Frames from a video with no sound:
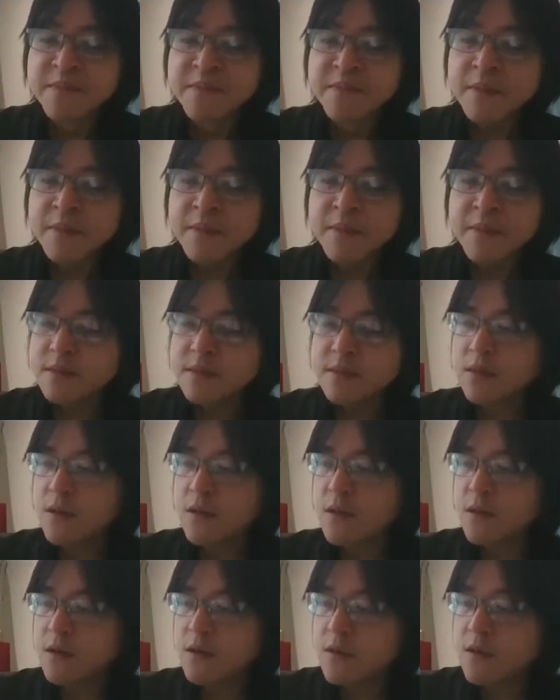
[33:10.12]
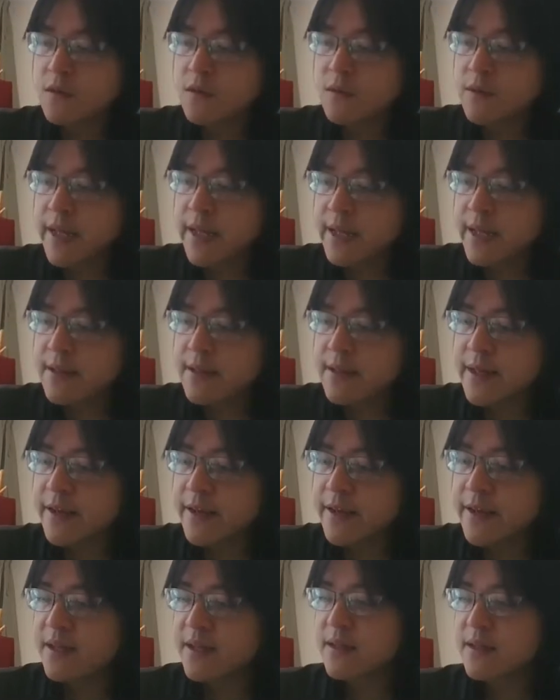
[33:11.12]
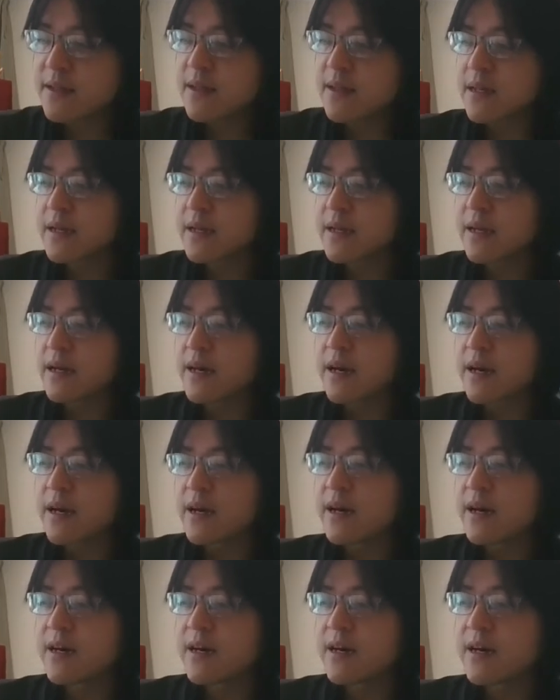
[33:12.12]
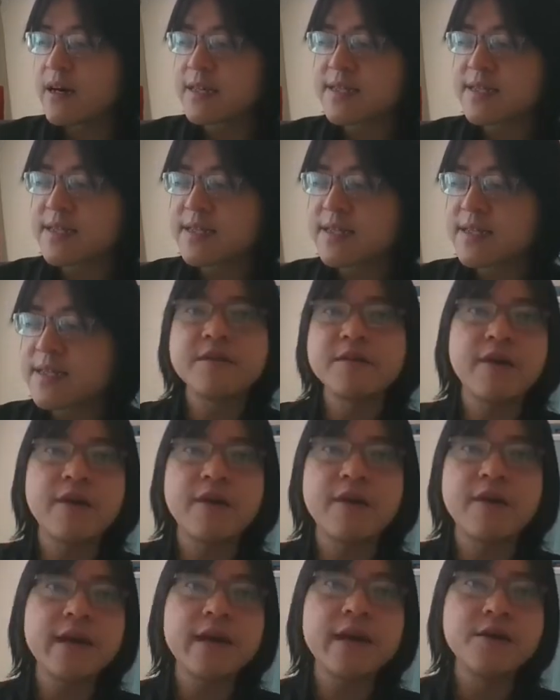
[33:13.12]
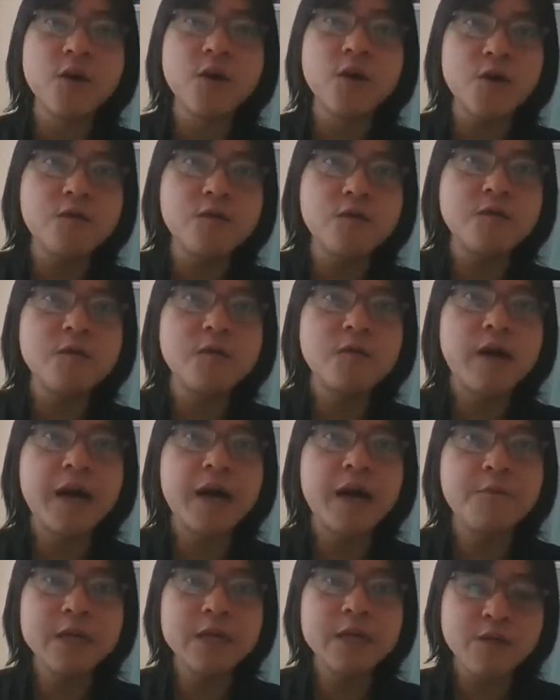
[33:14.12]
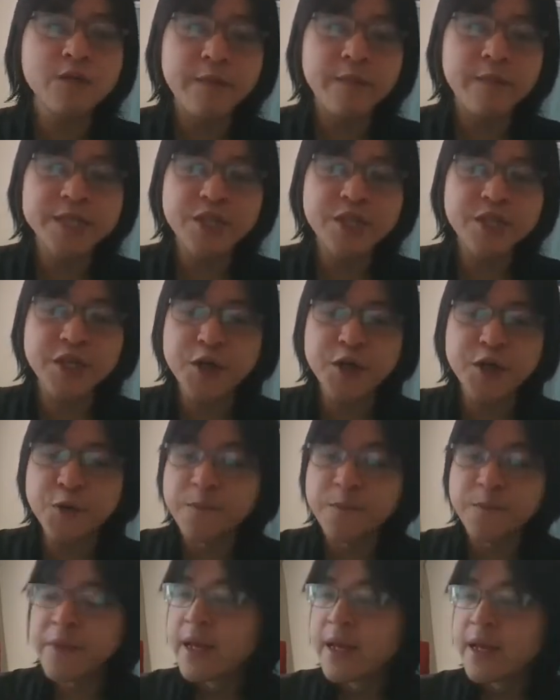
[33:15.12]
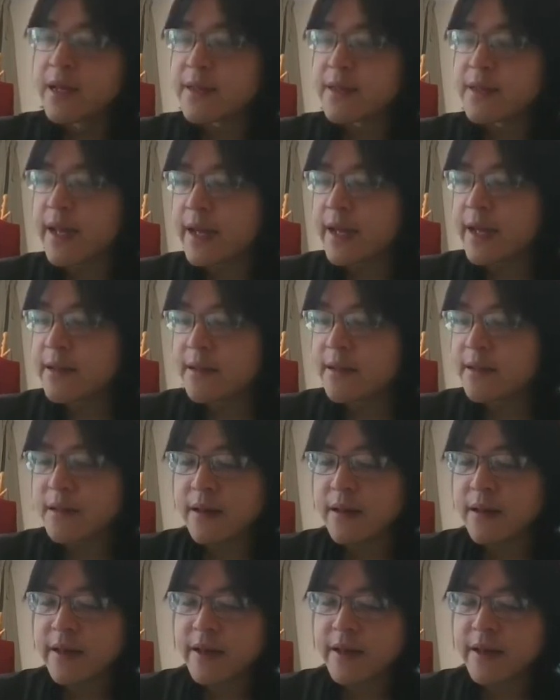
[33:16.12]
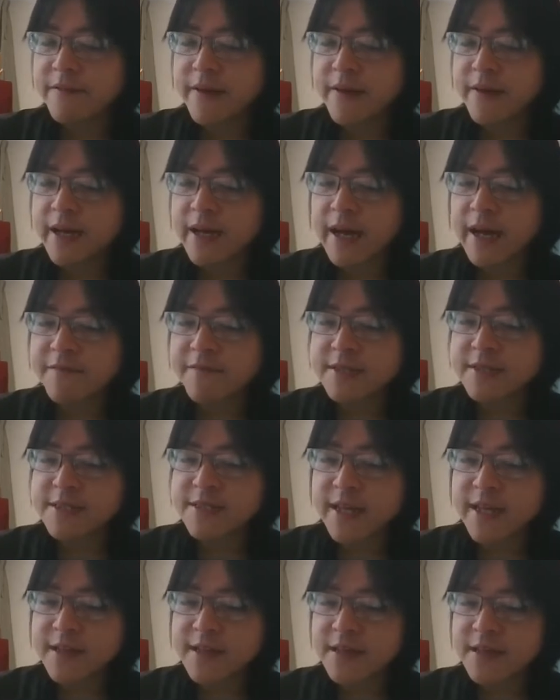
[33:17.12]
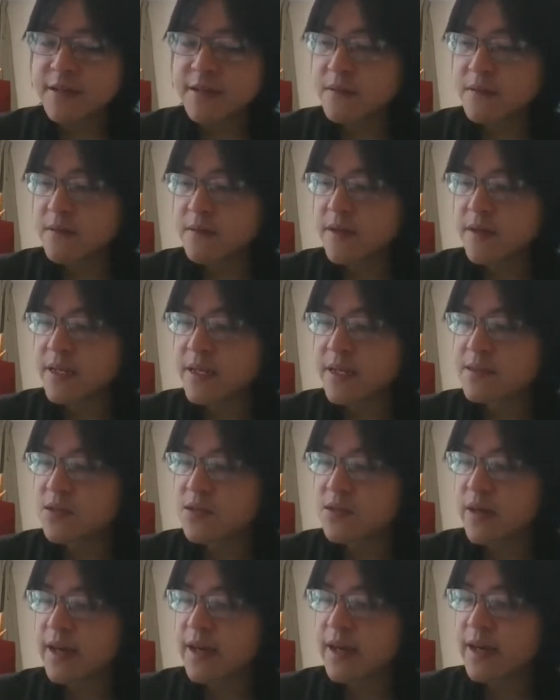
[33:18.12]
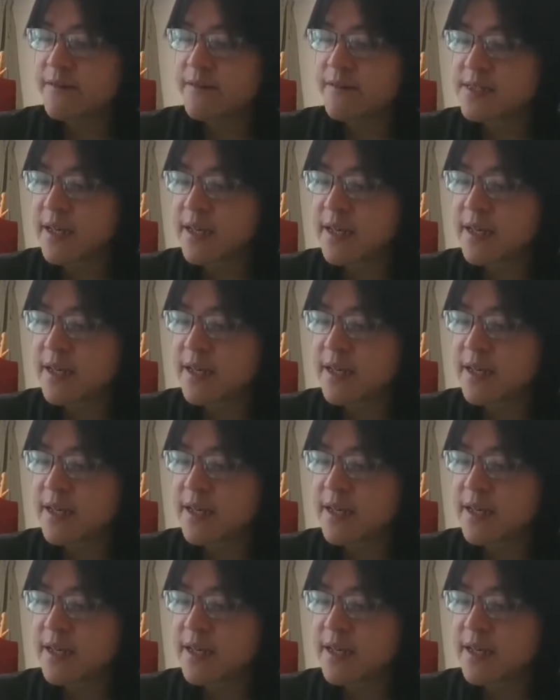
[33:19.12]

So then given the setting, right? So I know I want to measure Q. Then if I have a state, right? So I have a state